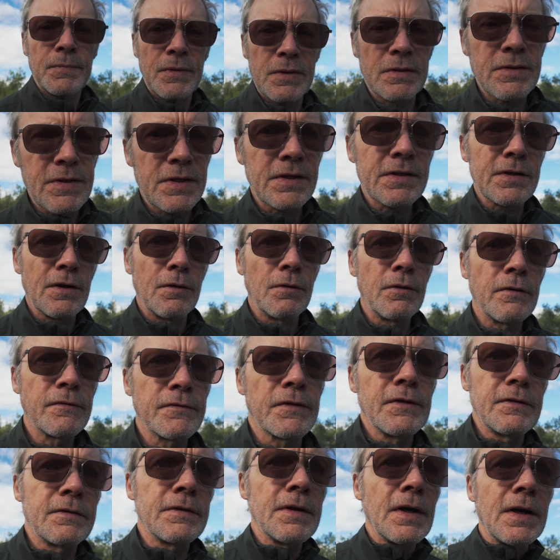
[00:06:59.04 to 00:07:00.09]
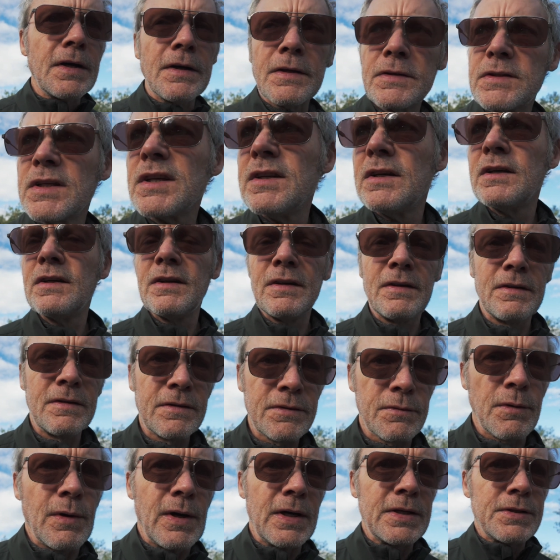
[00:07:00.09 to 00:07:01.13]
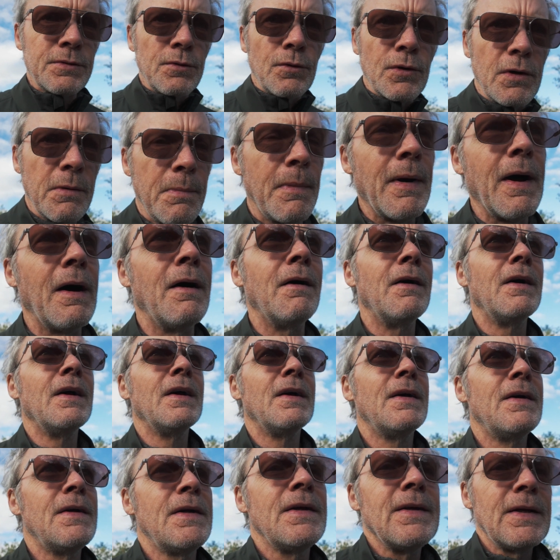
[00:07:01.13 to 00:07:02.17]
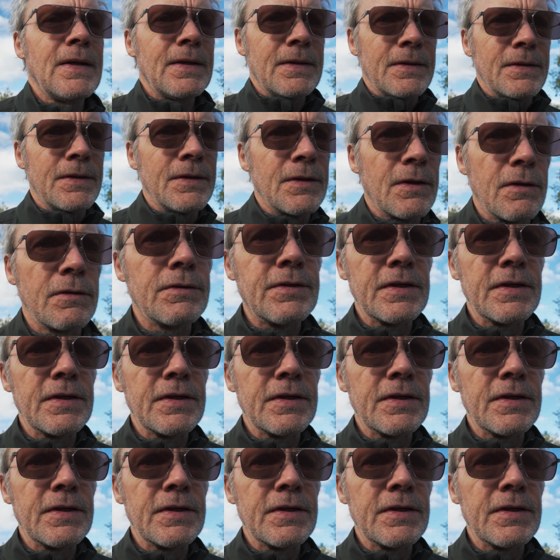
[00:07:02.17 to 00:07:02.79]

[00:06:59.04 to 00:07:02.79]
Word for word: because it so often does. That's why I talk about, you know,